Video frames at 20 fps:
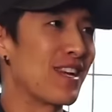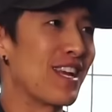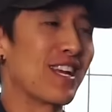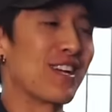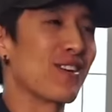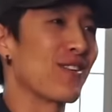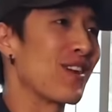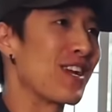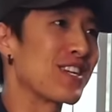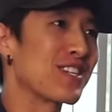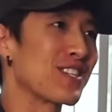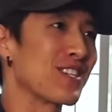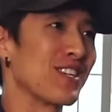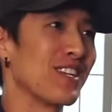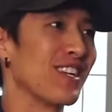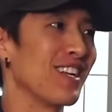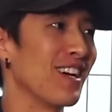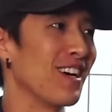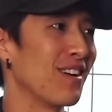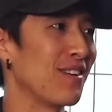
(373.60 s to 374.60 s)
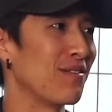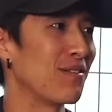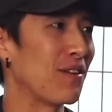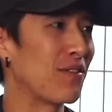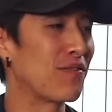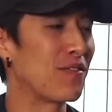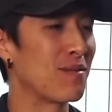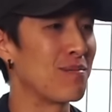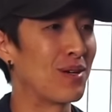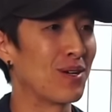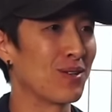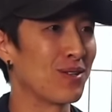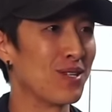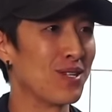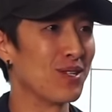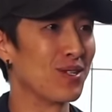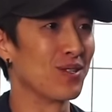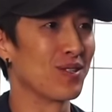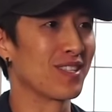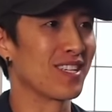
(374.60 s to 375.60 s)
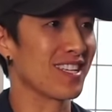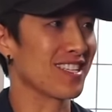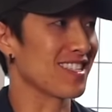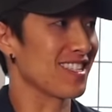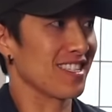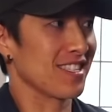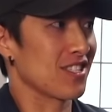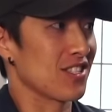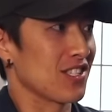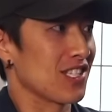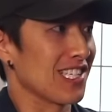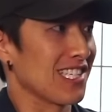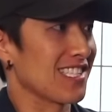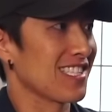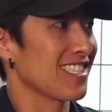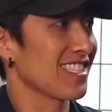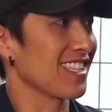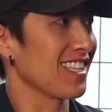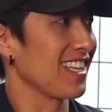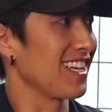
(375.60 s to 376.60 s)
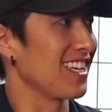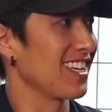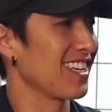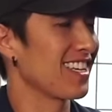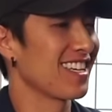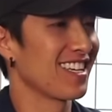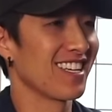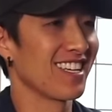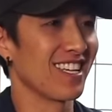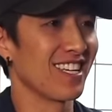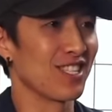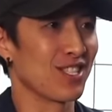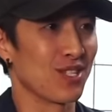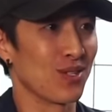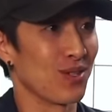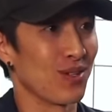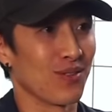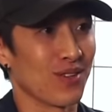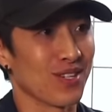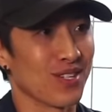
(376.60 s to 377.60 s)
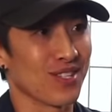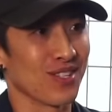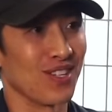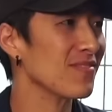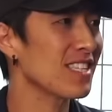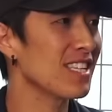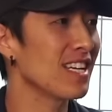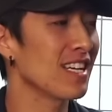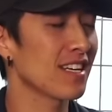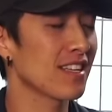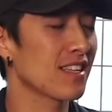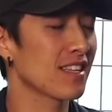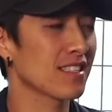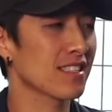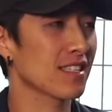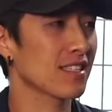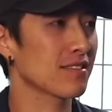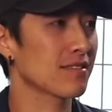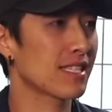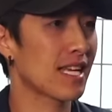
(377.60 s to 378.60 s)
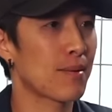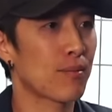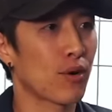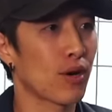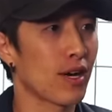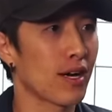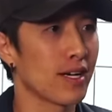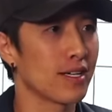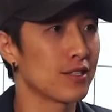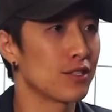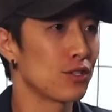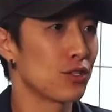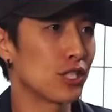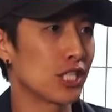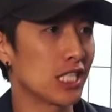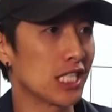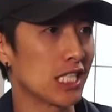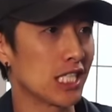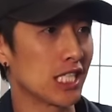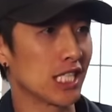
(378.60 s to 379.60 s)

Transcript: iteration of a female nude because it's just like is universal. Yeah, things like samurai, so, sushi,